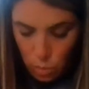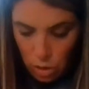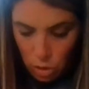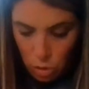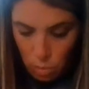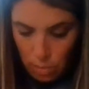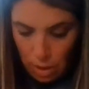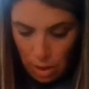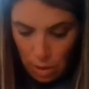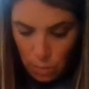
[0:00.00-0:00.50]
what
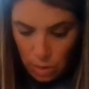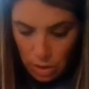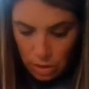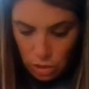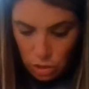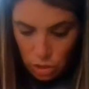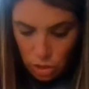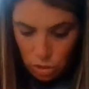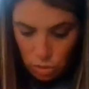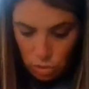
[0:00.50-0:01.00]
you might want to
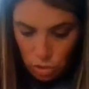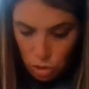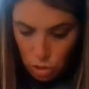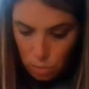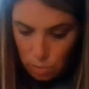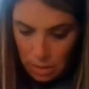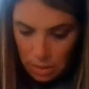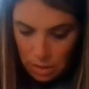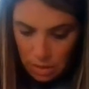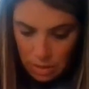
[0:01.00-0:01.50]
do, just
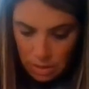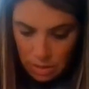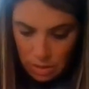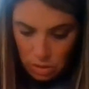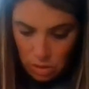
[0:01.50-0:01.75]
because,